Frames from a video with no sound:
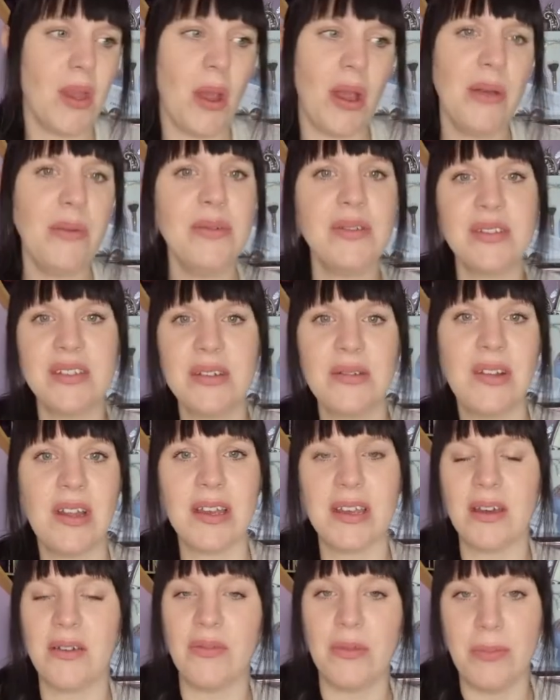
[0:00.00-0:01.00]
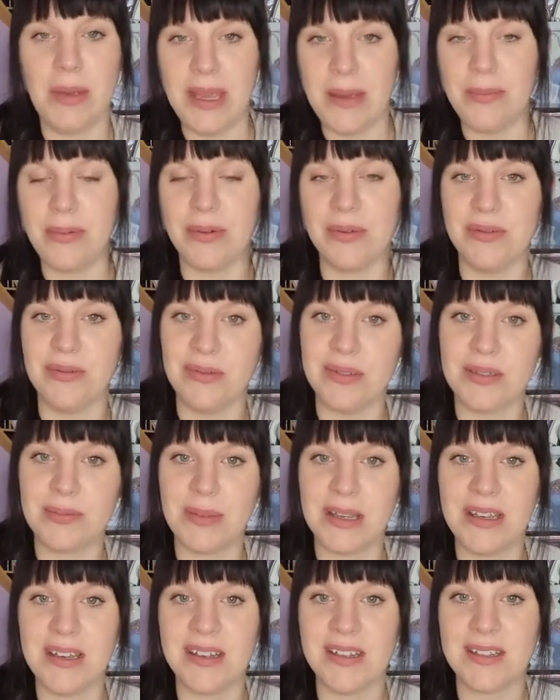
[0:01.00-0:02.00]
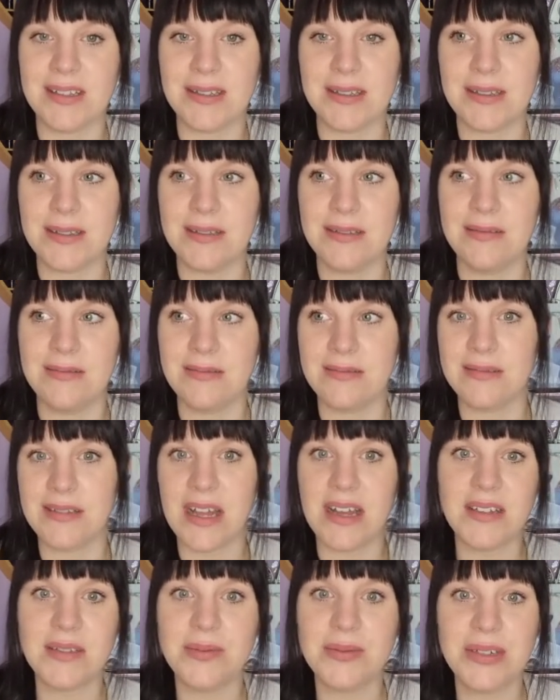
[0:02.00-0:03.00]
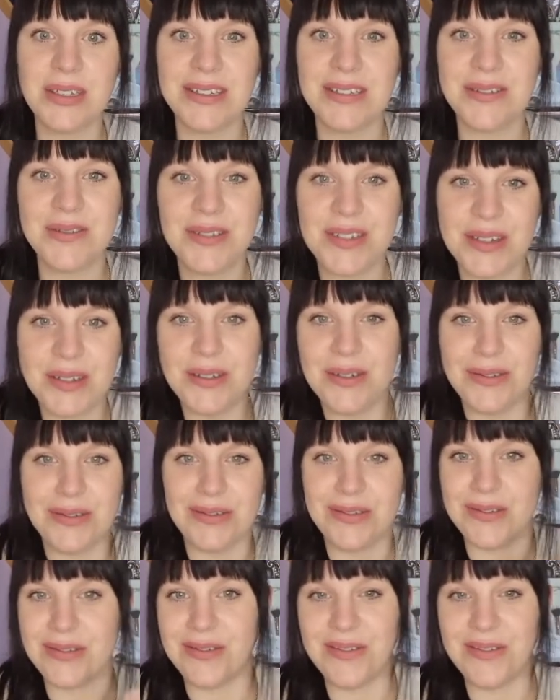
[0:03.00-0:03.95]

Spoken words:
I will still like other people's because that's what you do.